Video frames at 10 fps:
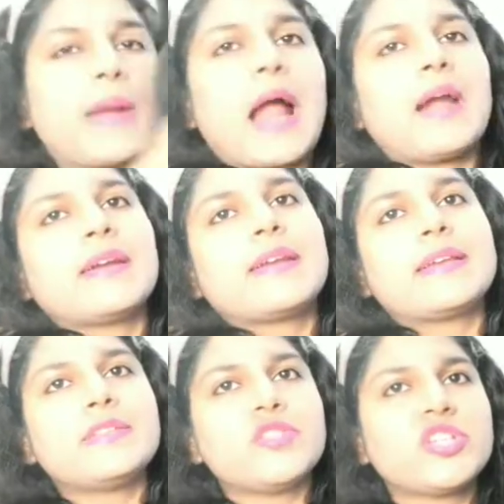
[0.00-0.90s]
brand
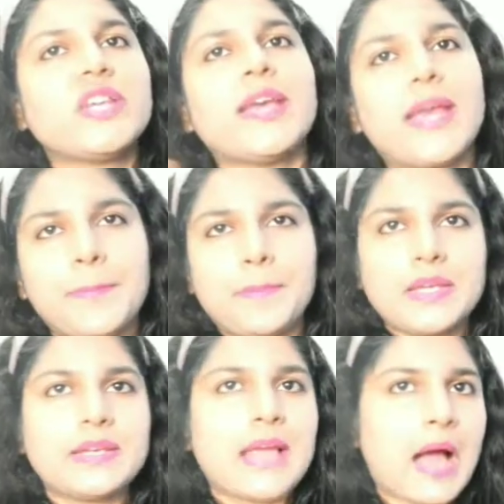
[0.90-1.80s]

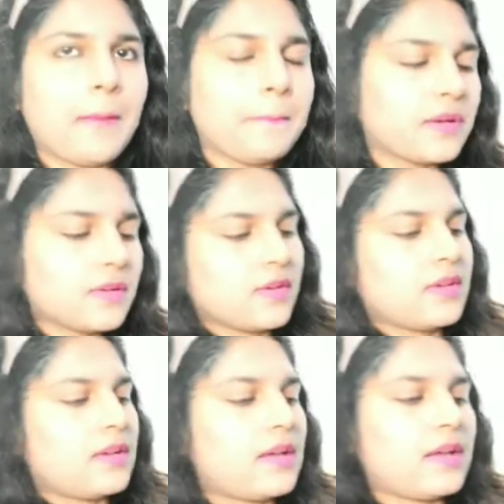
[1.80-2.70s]
GAP Gap
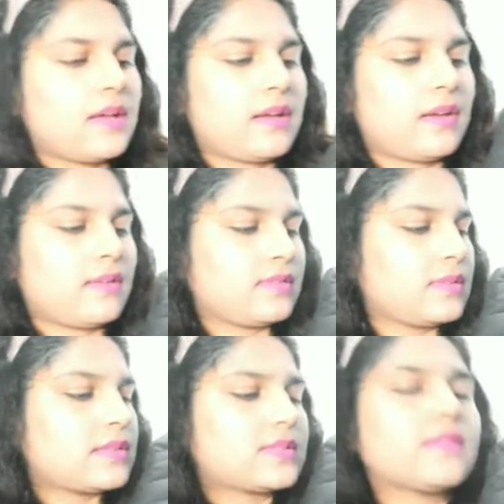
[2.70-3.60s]

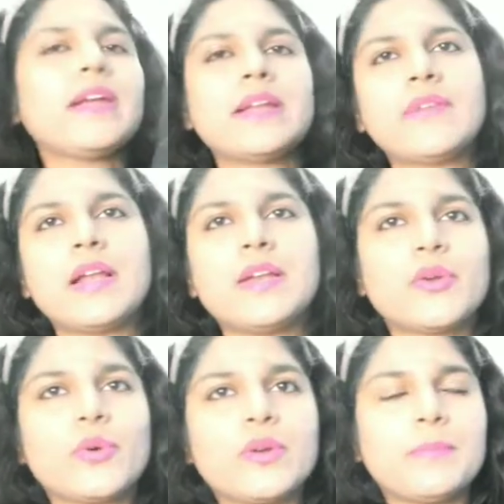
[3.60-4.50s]
it's a very
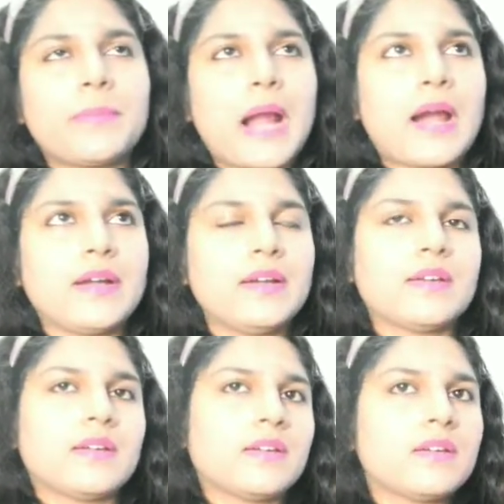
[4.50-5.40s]
well-known brand
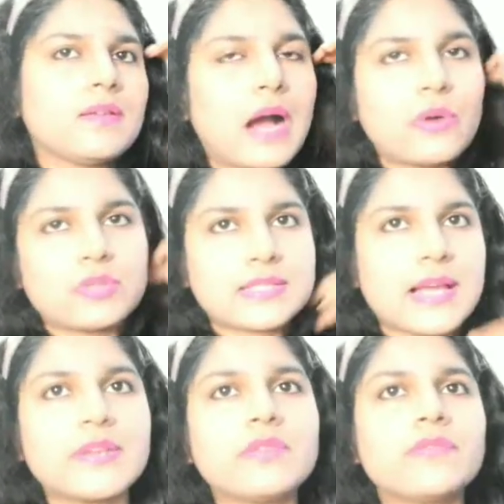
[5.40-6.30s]
uh,
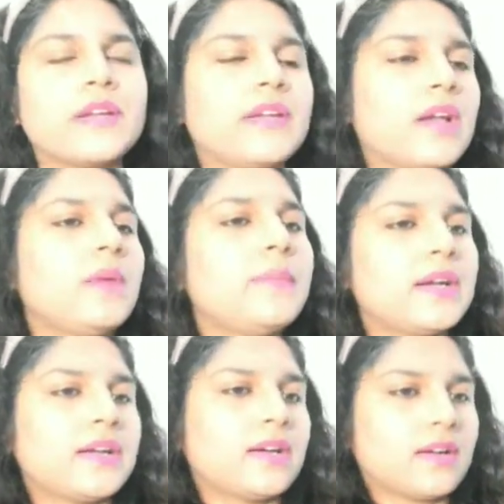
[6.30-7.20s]
outside of India
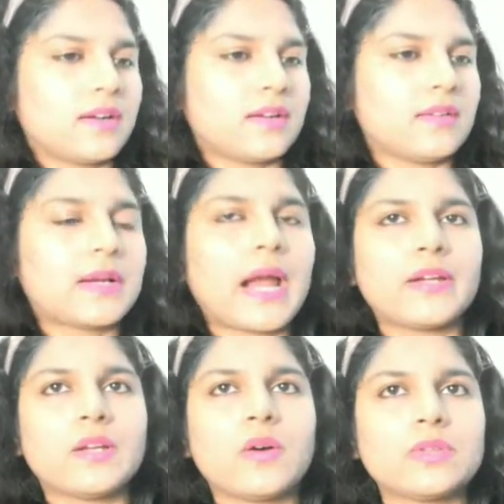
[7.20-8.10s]
but uh, right now